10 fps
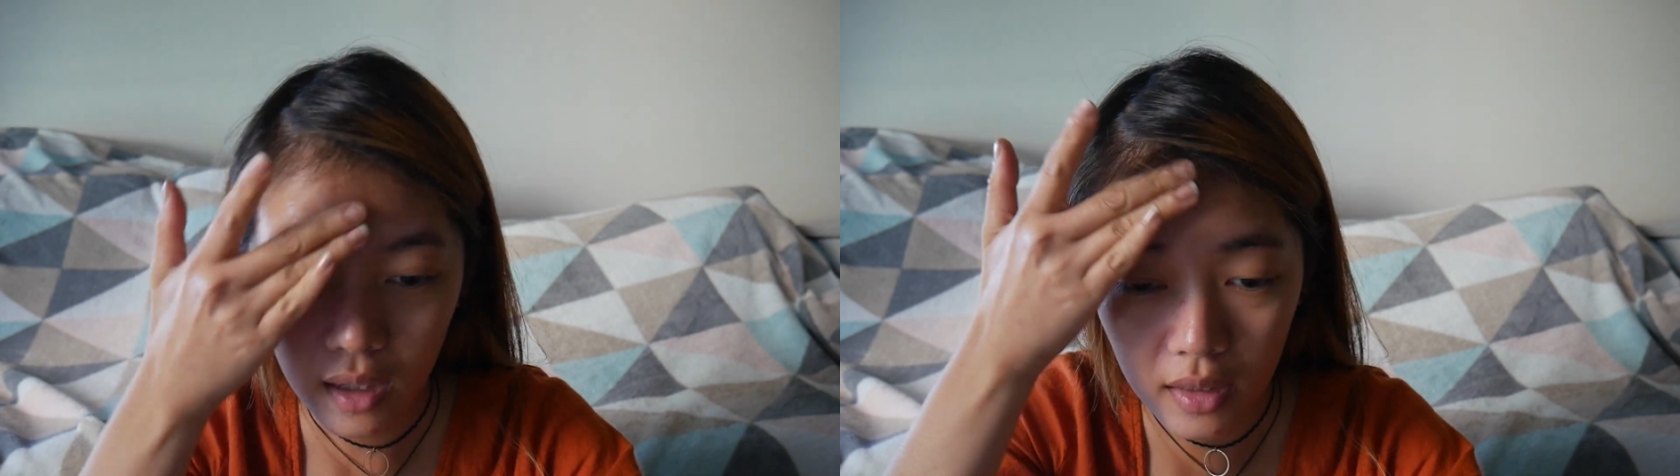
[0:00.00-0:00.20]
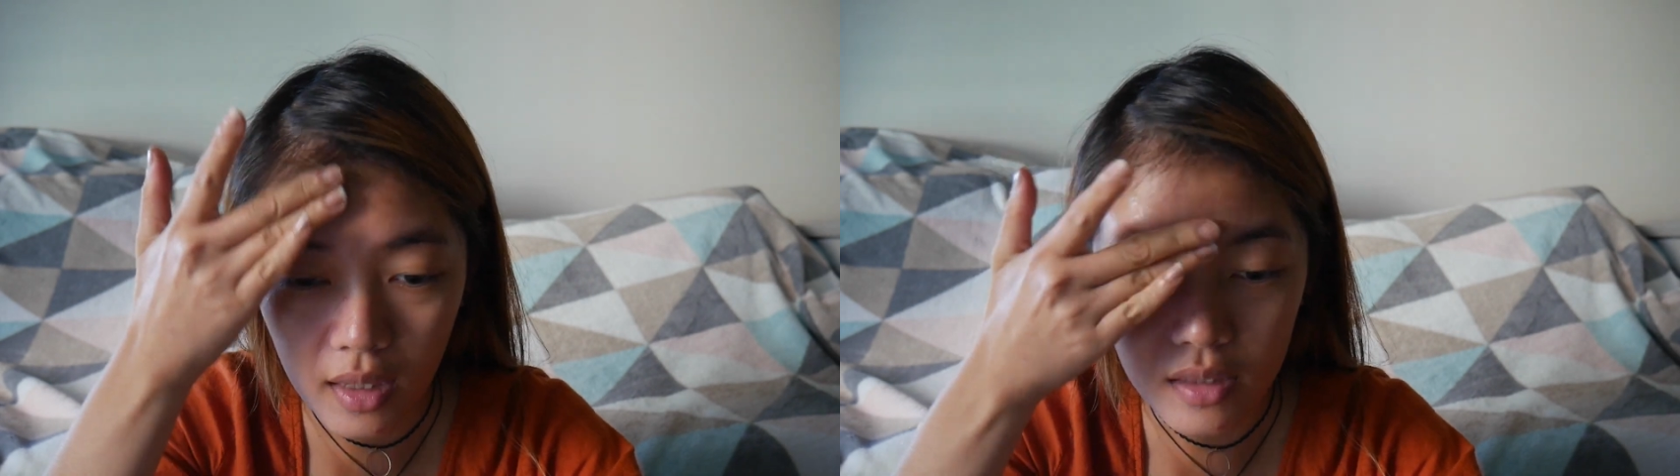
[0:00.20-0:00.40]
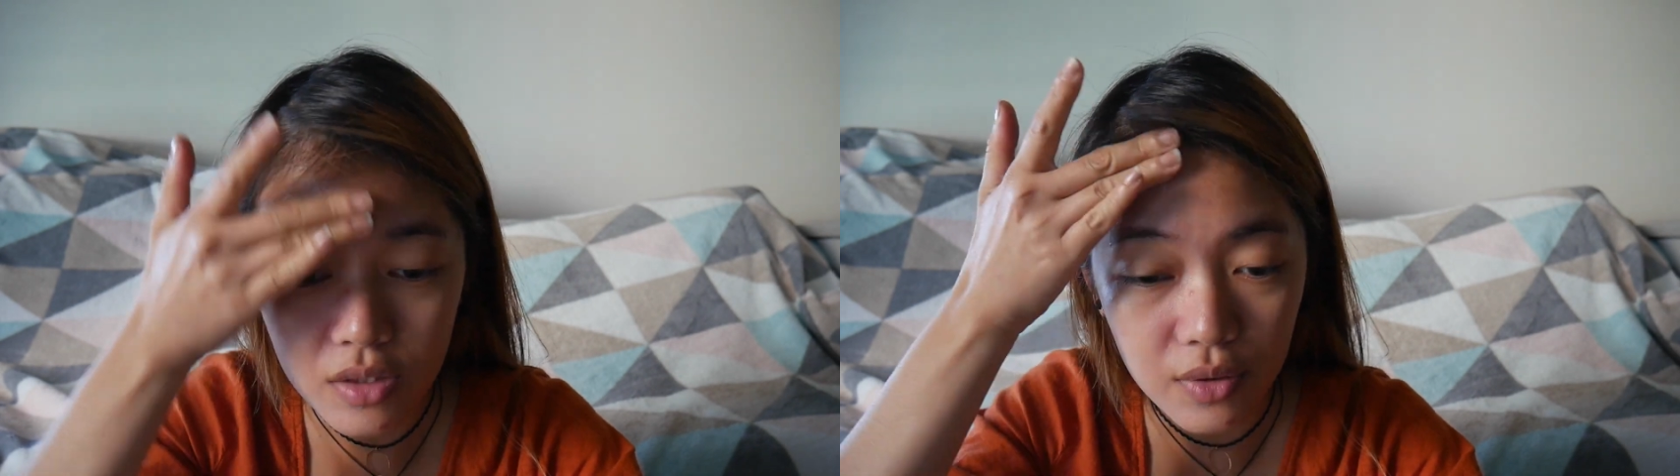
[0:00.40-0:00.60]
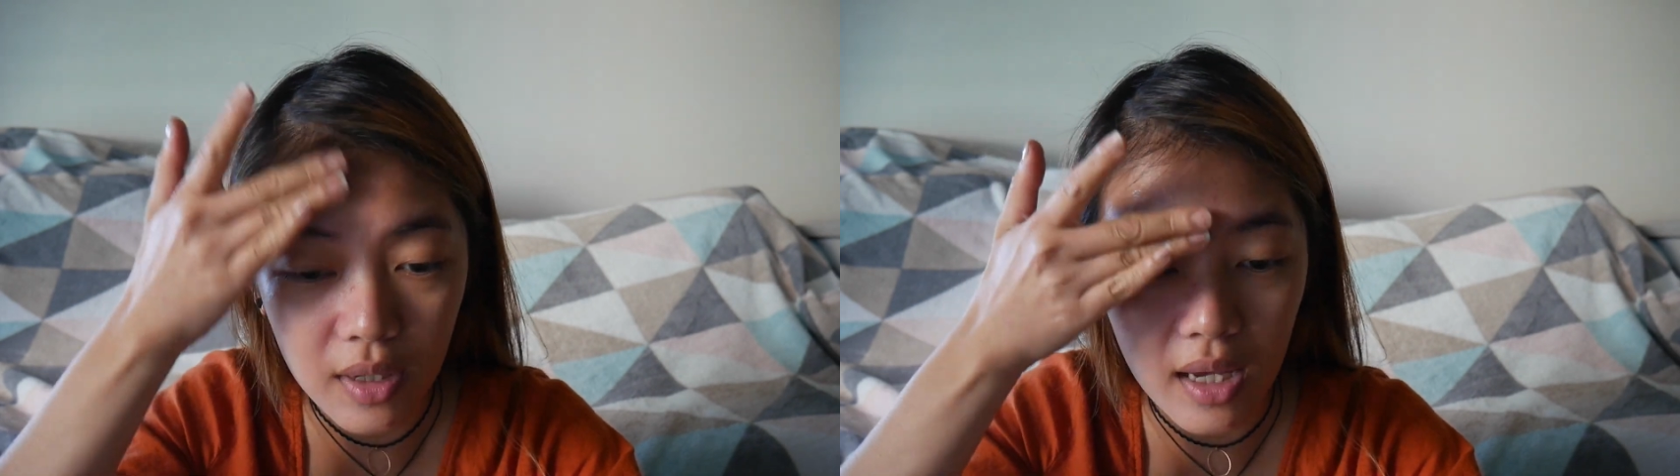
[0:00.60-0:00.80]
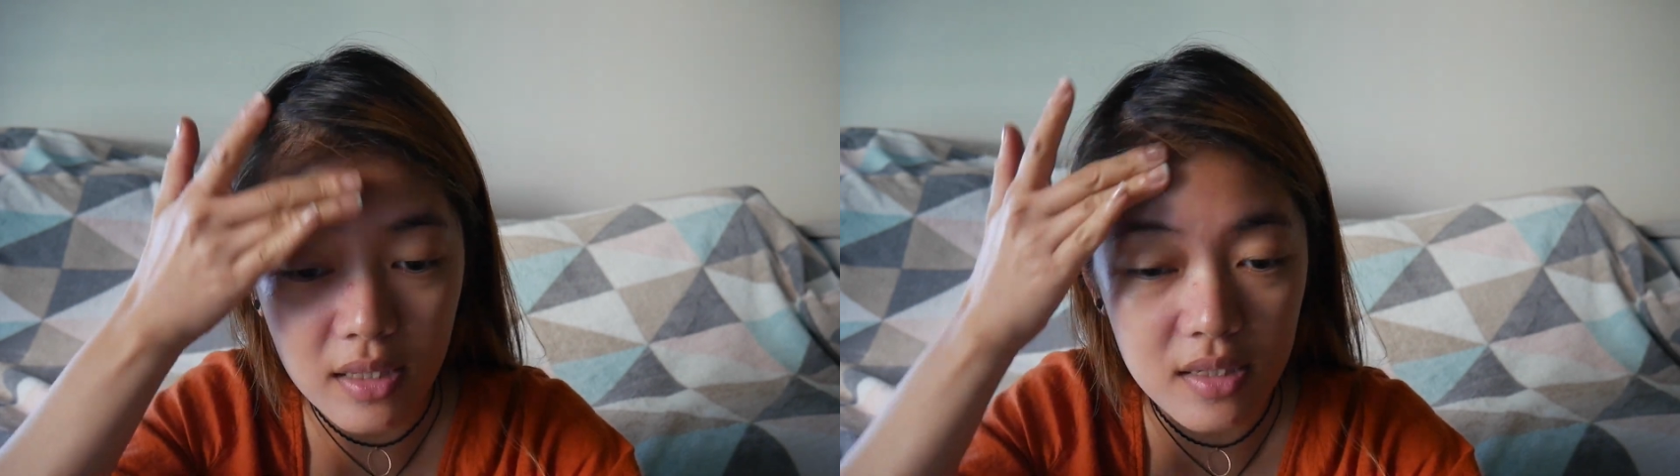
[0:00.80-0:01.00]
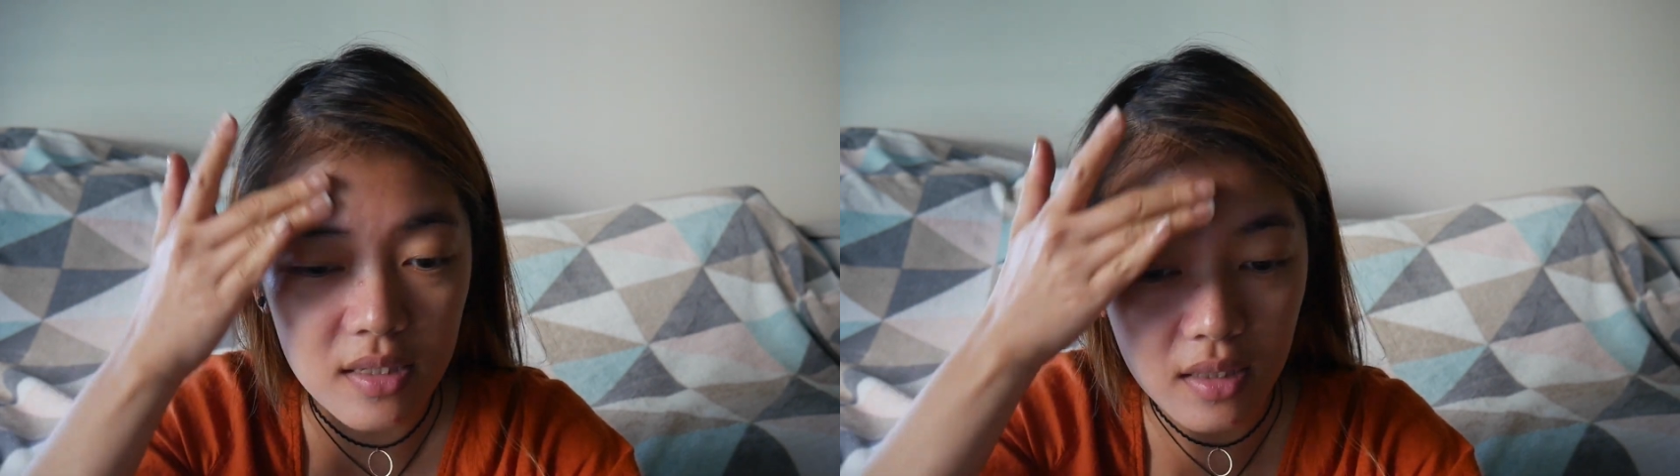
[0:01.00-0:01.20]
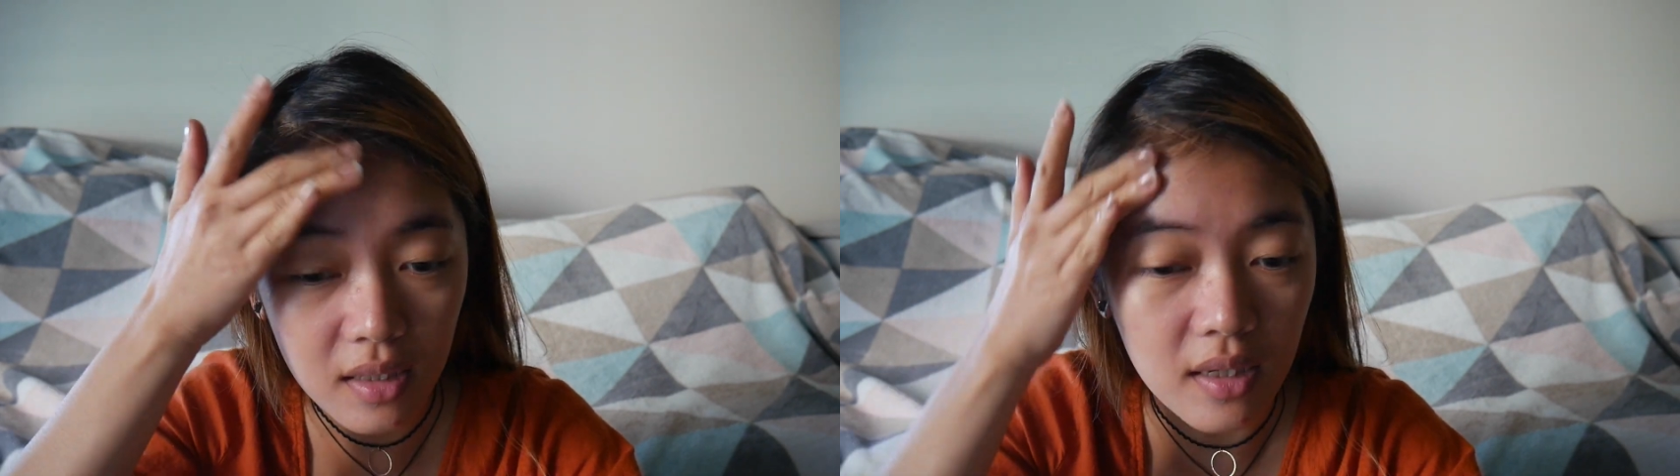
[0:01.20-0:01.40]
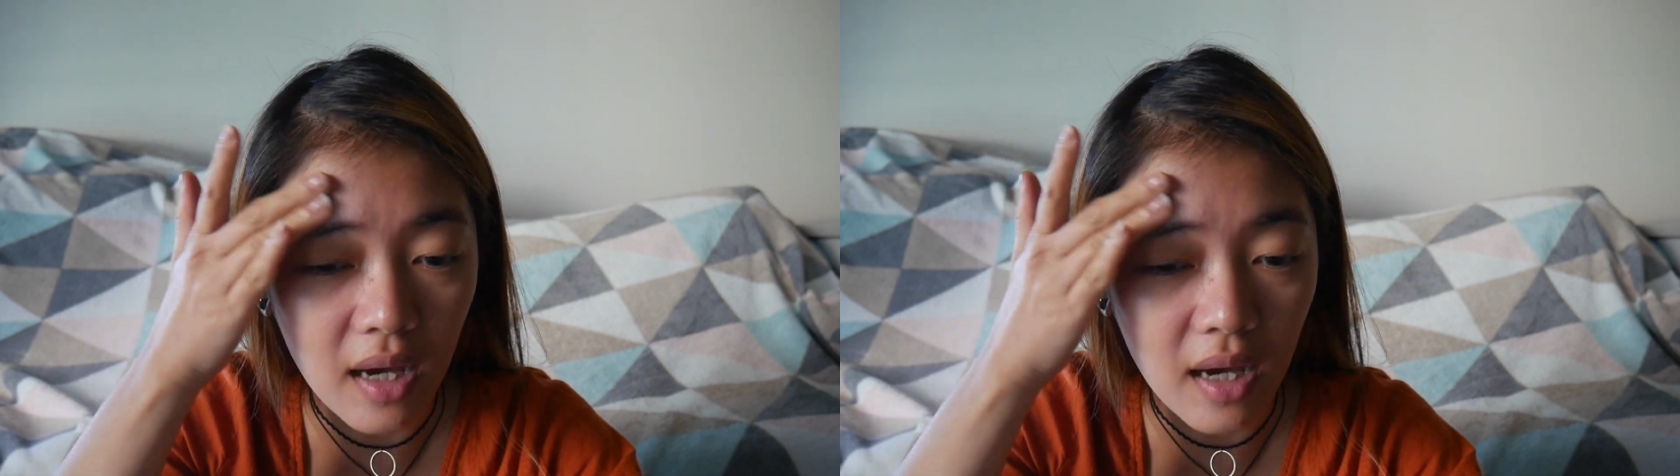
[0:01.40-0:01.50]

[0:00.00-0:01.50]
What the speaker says: And as you can see,